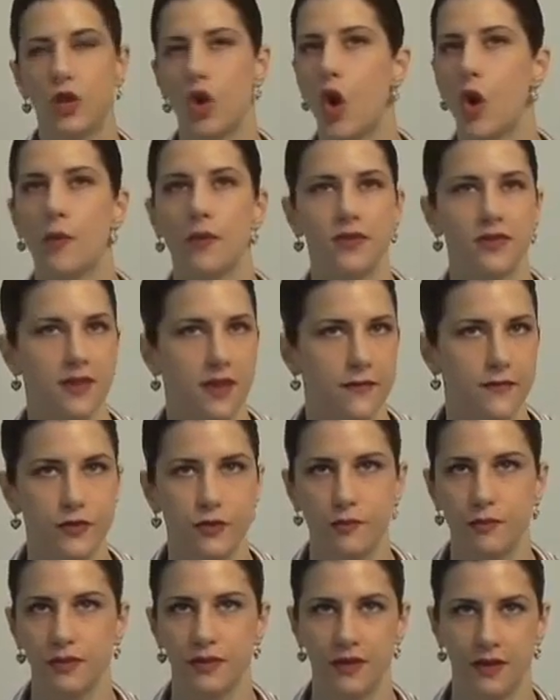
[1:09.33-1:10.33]
home a
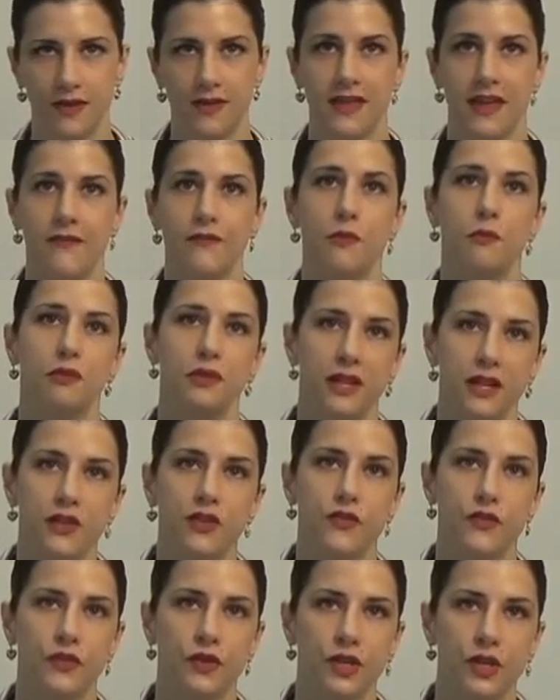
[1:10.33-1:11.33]
safer place
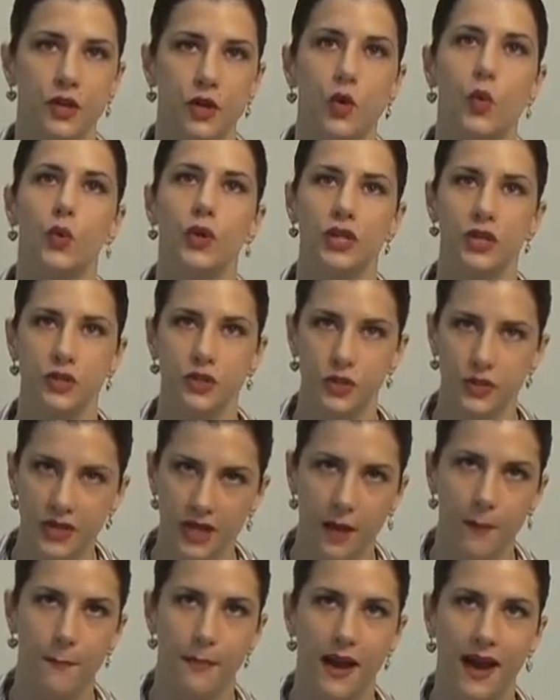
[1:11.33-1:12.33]
for you when you do
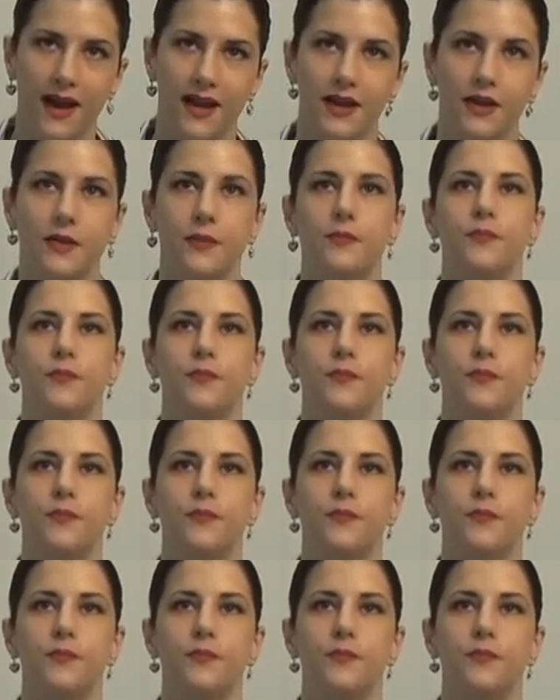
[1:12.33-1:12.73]
get back.